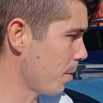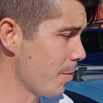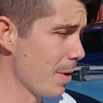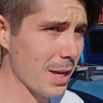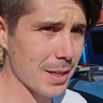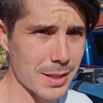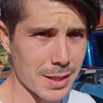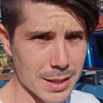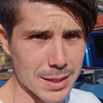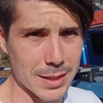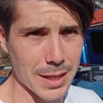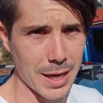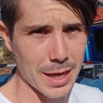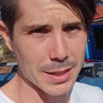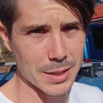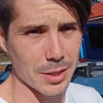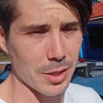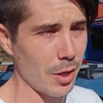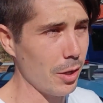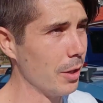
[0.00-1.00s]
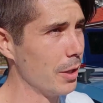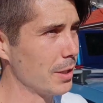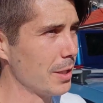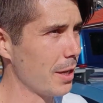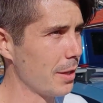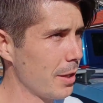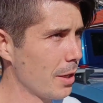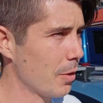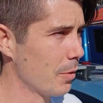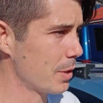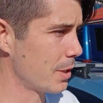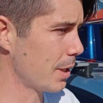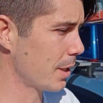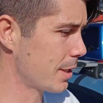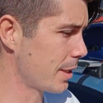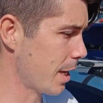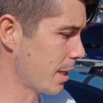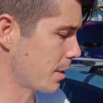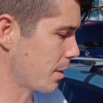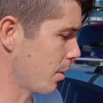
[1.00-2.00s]
me about $6,000. I think it was
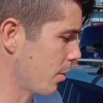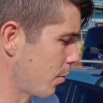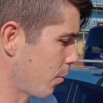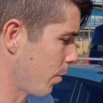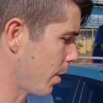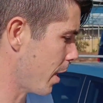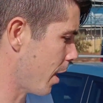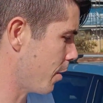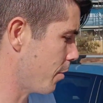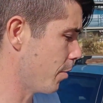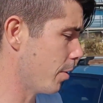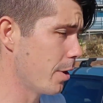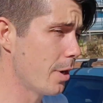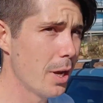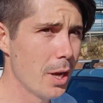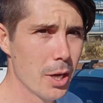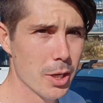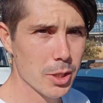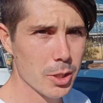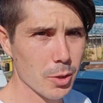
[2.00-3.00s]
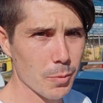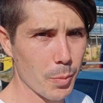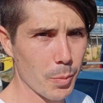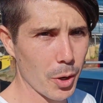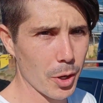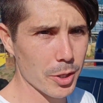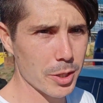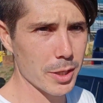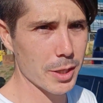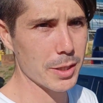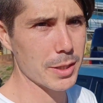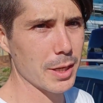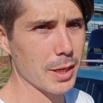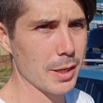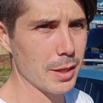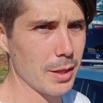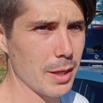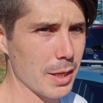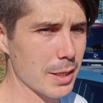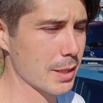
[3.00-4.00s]
$6,300 to purchase
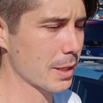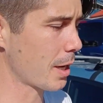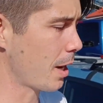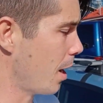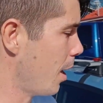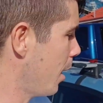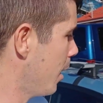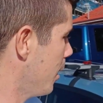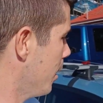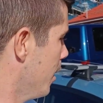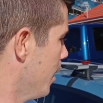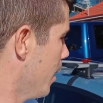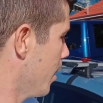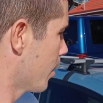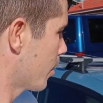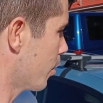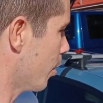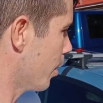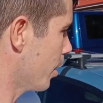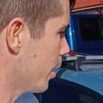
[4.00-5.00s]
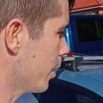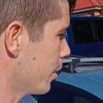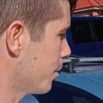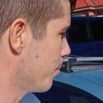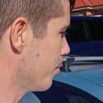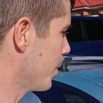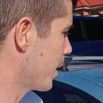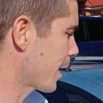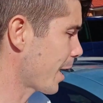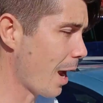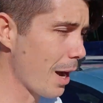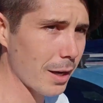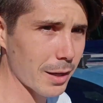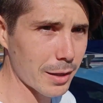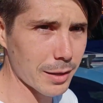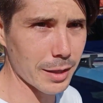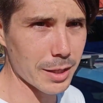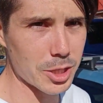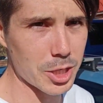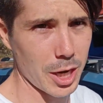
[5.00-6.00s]
this car. Got it
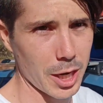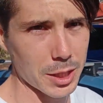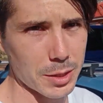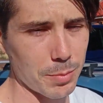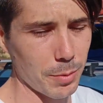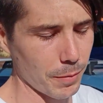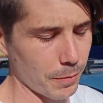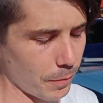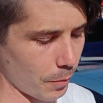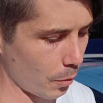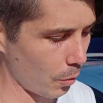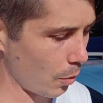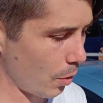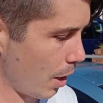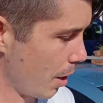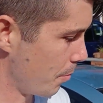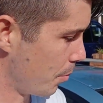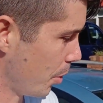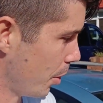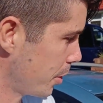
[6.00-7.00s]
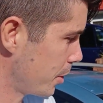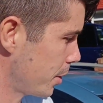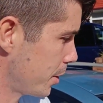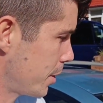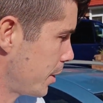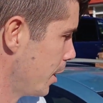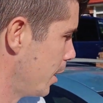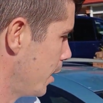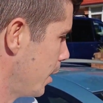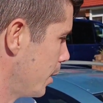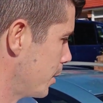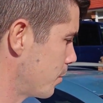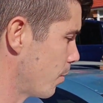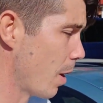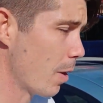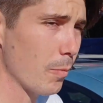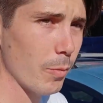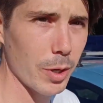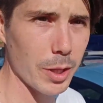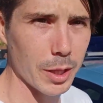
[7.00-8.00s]
mechanically checked before I purchased it. It's
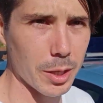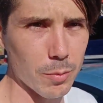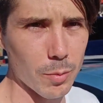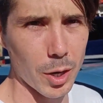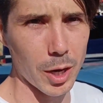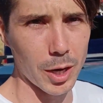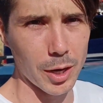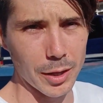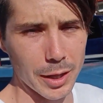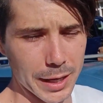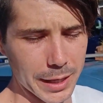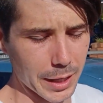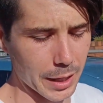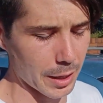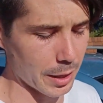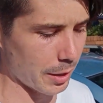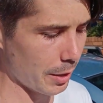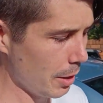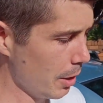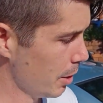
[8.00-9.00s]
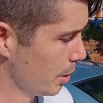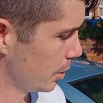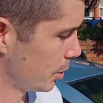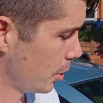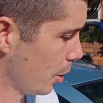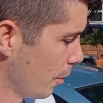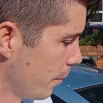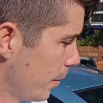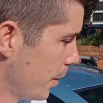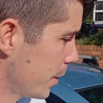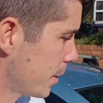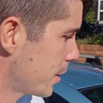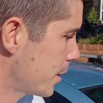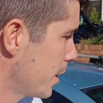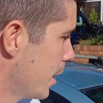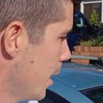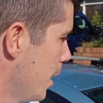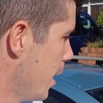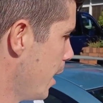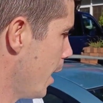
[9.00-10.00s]
run really well. I get it
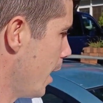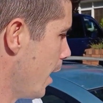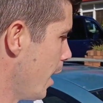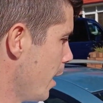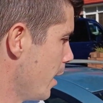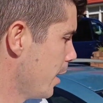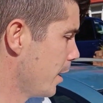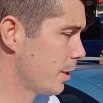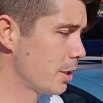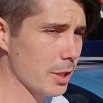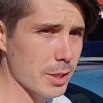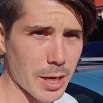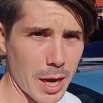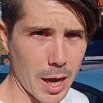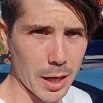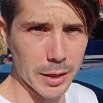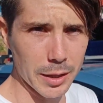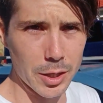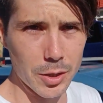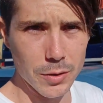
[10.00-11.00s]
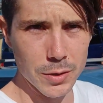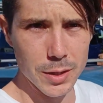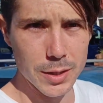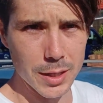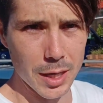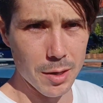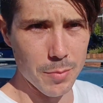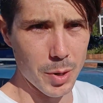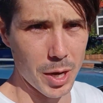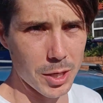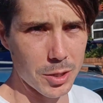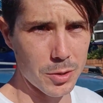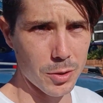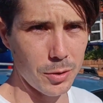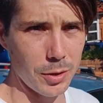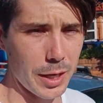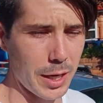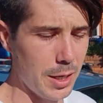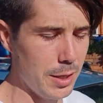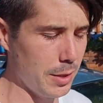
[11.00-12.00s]
serviced. And it just hardly uses any
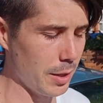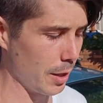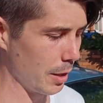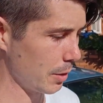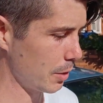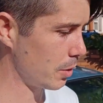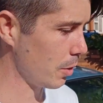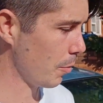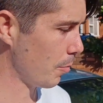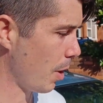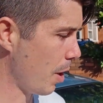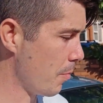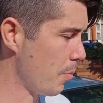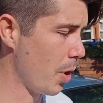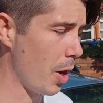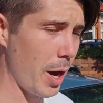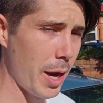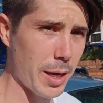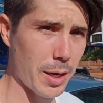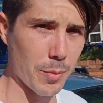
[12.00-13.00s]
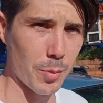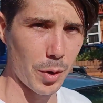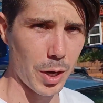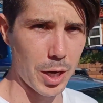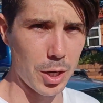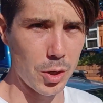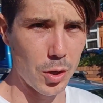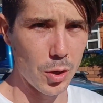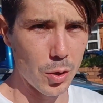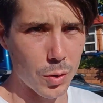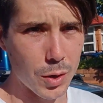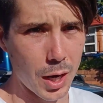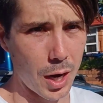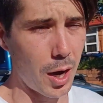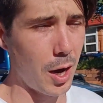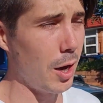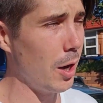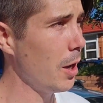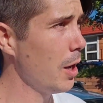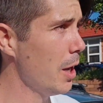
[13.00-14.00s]
petrol either. So by buying a brand new
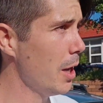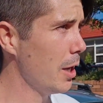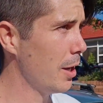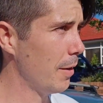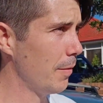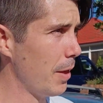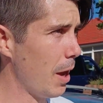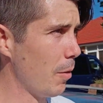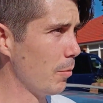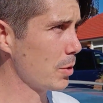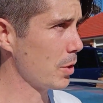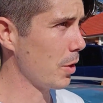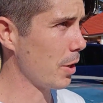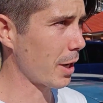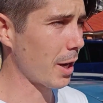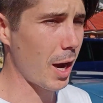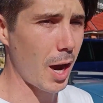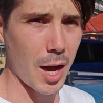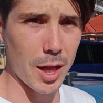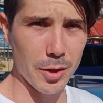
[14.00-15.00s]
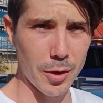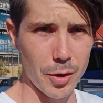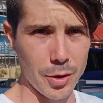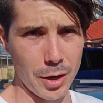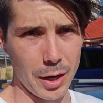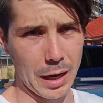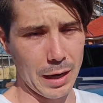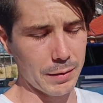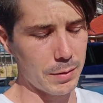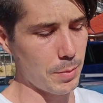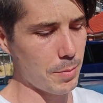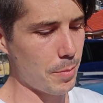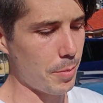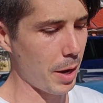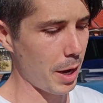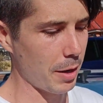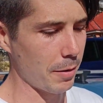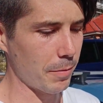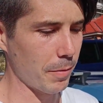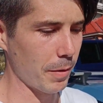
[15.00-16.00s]
car, if that was on a car loan, I'd have to be
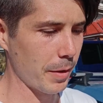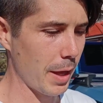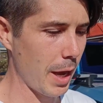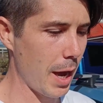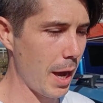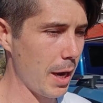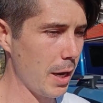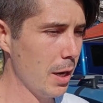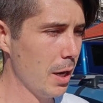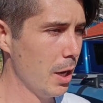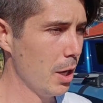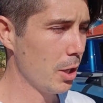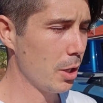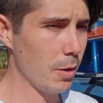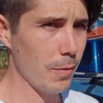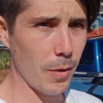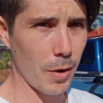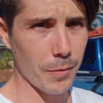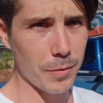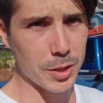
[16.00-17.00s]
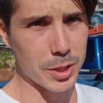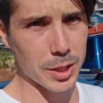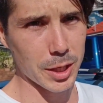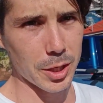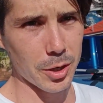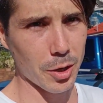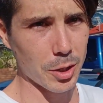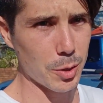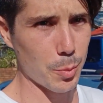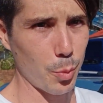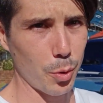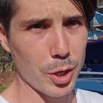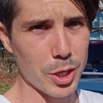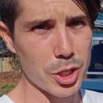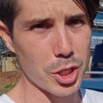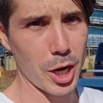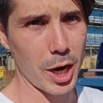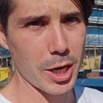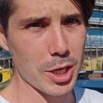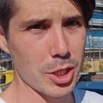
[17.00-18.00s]
paying for that. You've obviously got
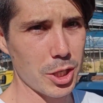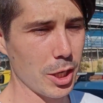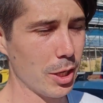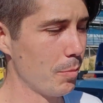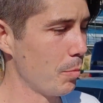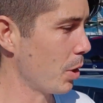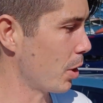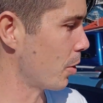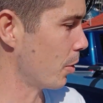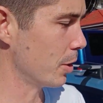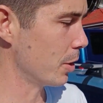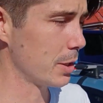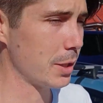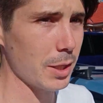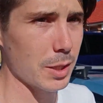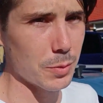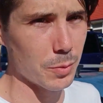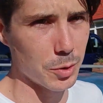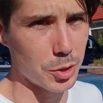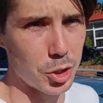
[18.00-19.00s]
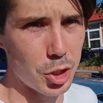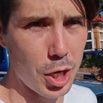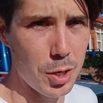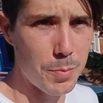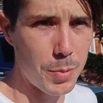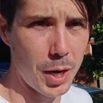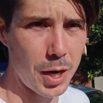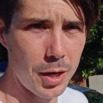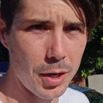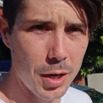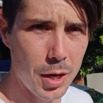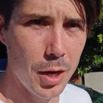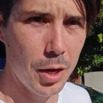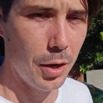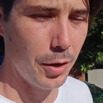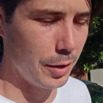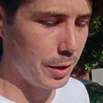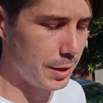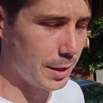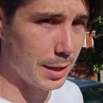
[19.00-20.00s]
depreciation because this was cheaper,
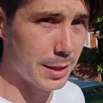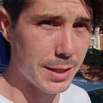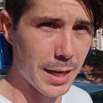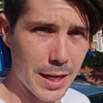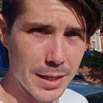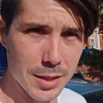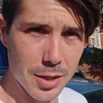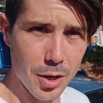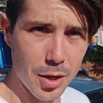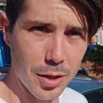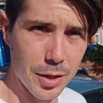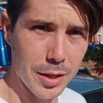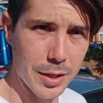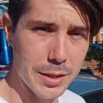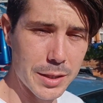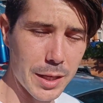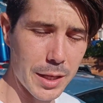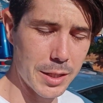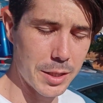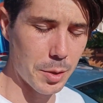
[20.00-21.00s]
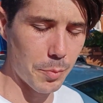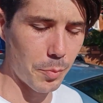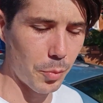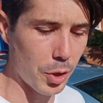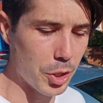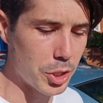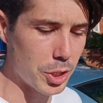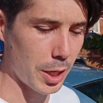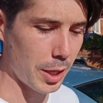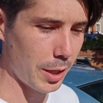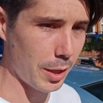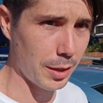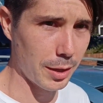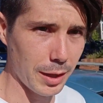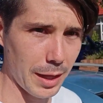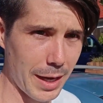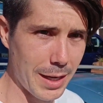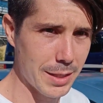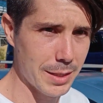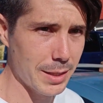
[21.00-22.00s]
only $6,000, it's depreciating
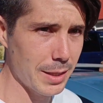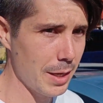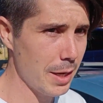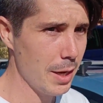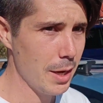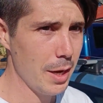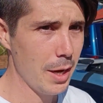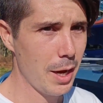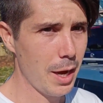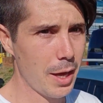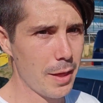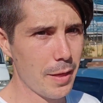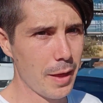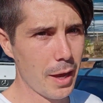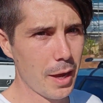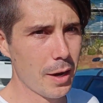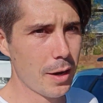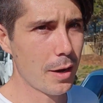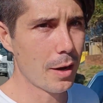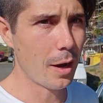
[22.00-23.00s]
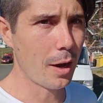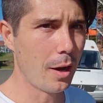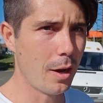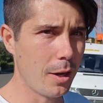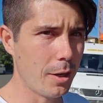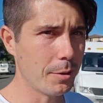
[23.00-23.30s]
less. And then, I